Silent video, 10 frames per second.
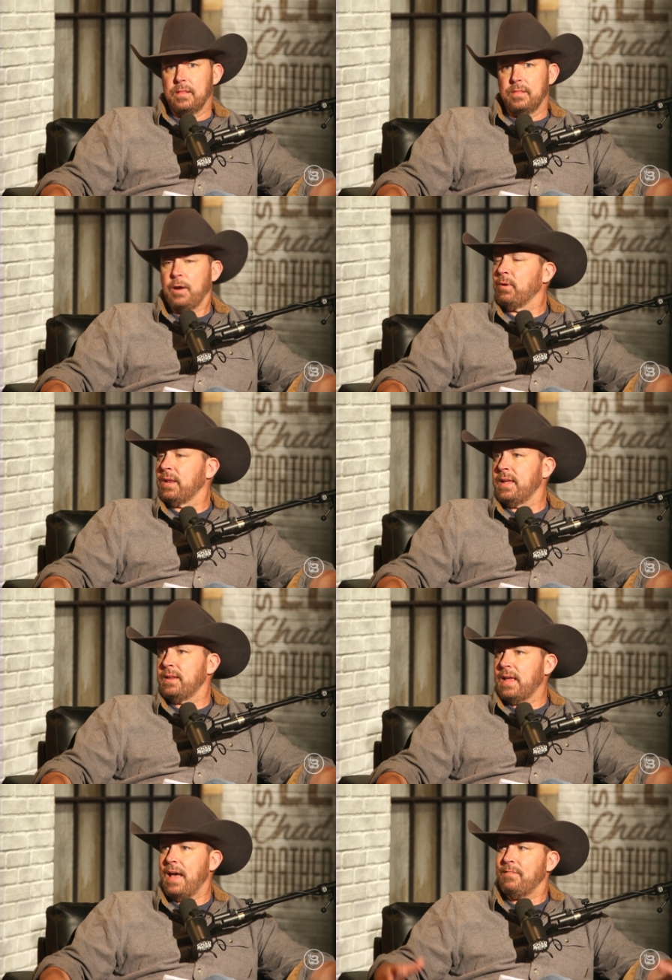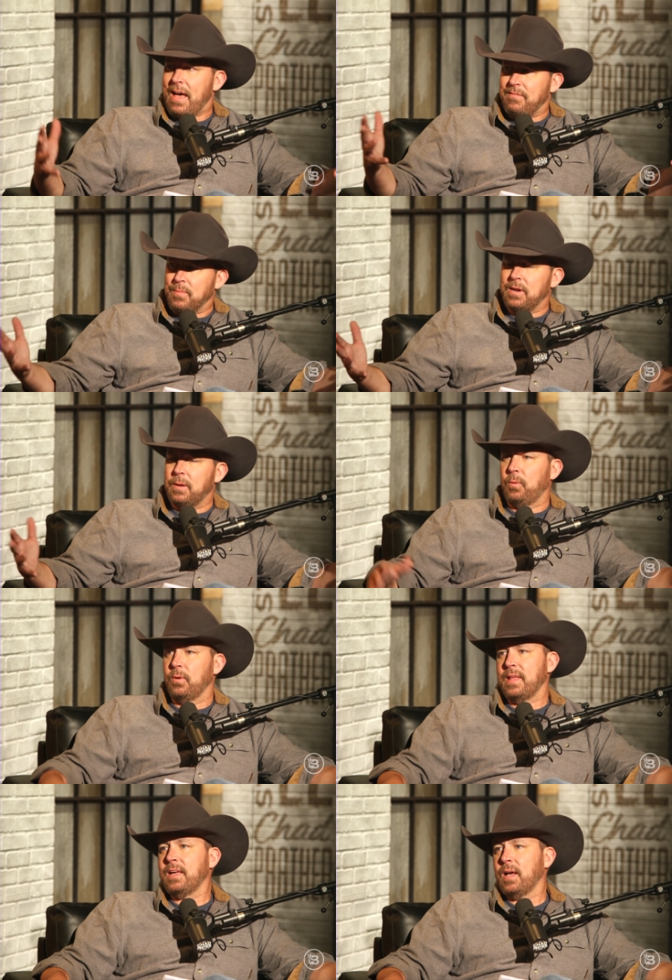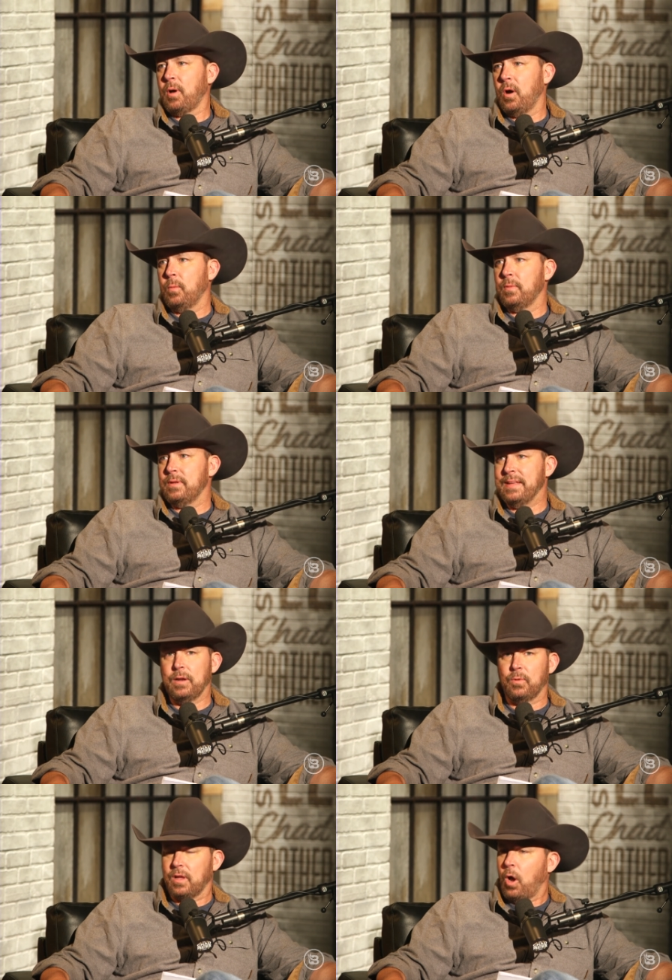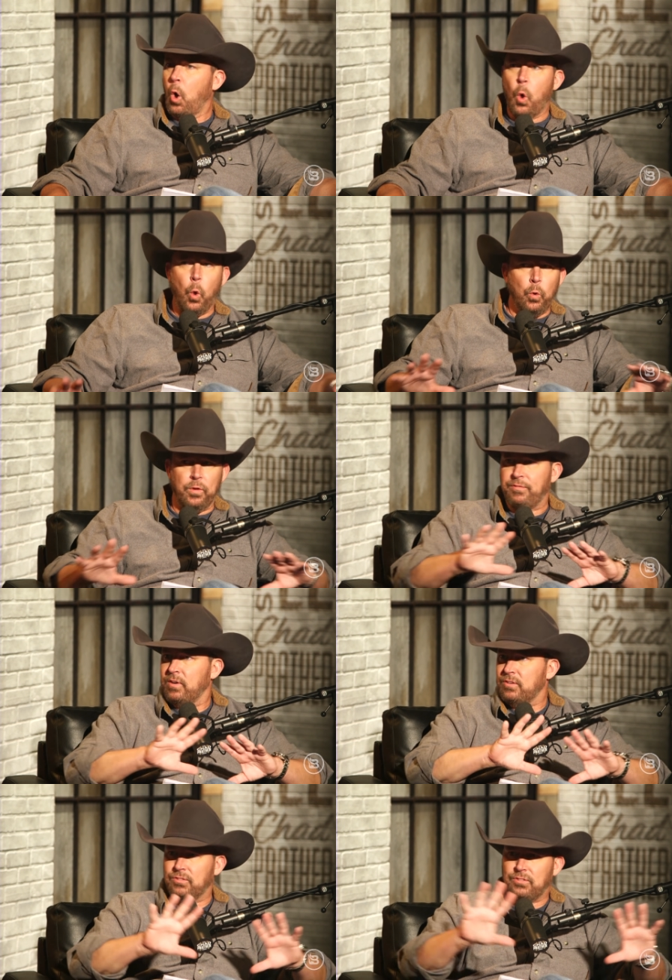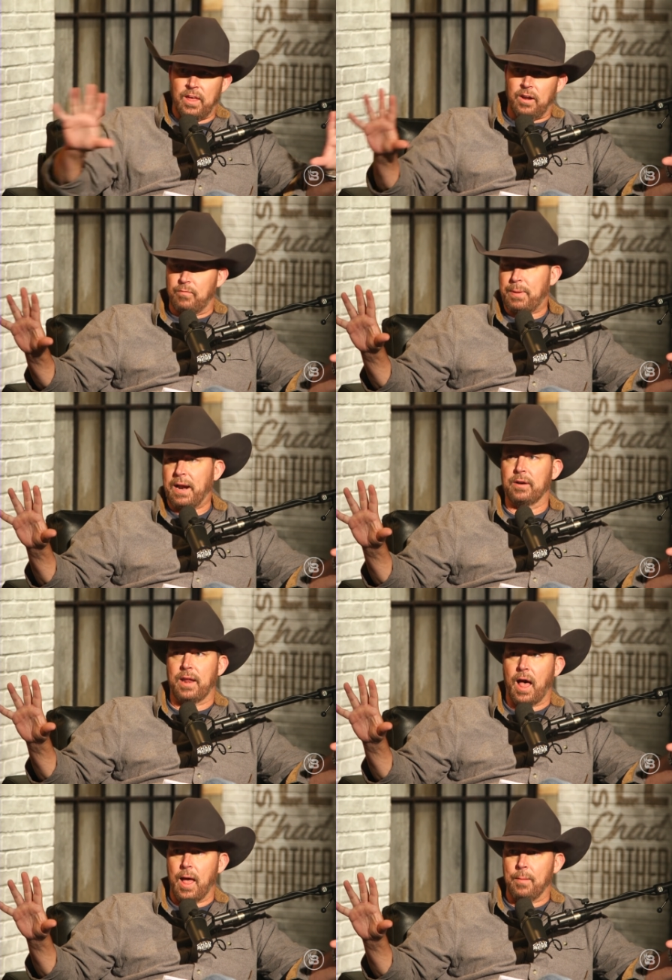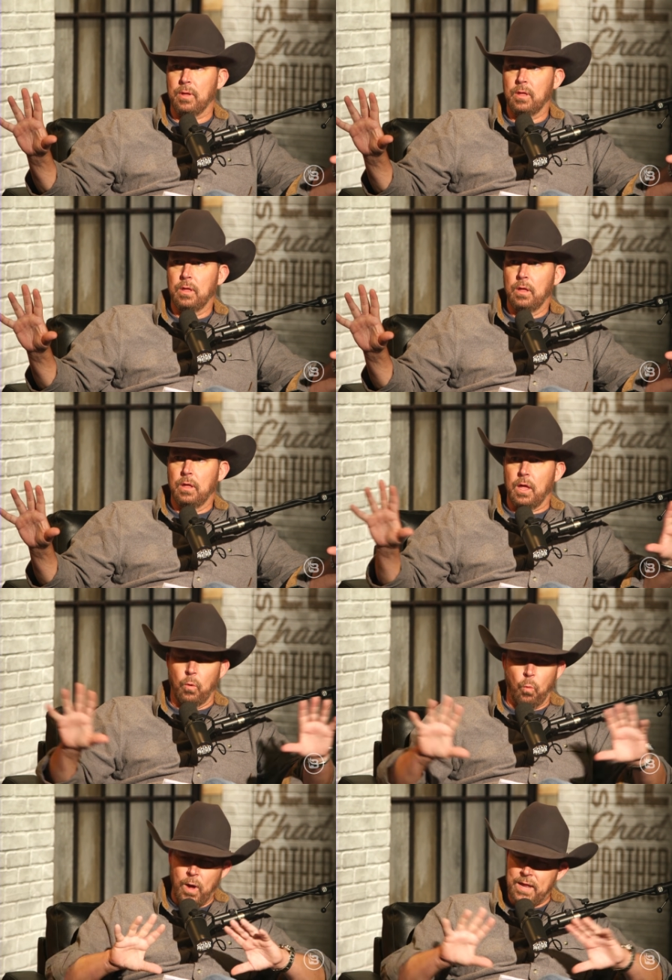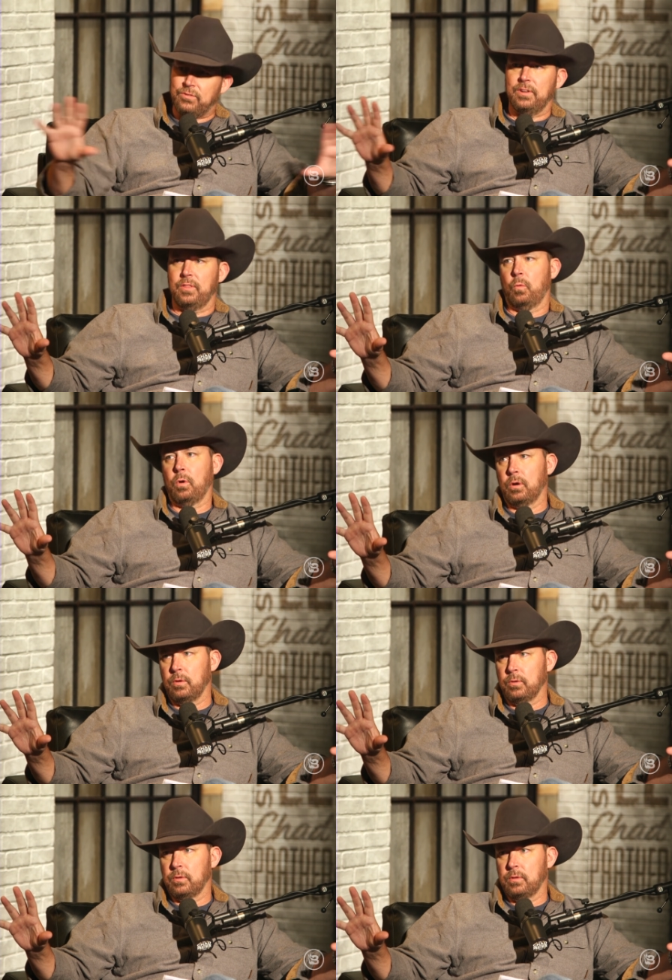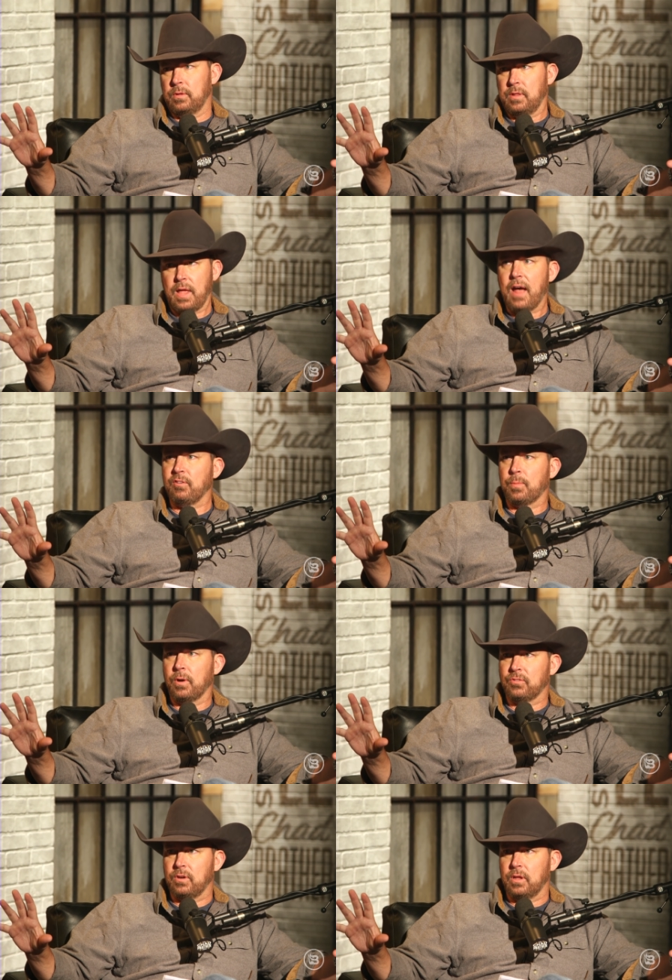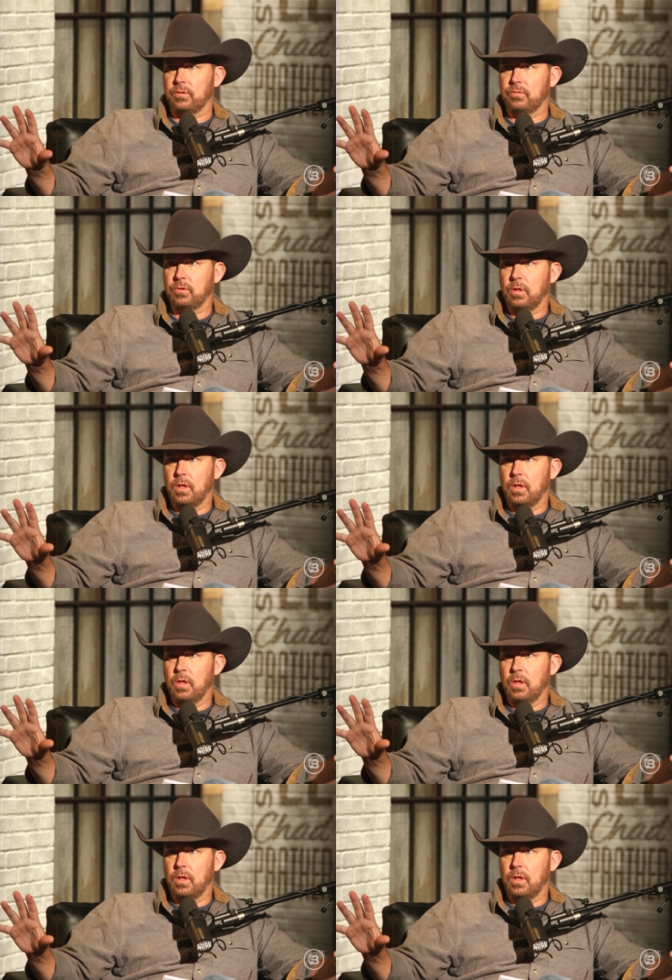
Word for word: They relate having been deployed. They come home dealing with a whole different set of paradigm and a way to see the world than the average person does.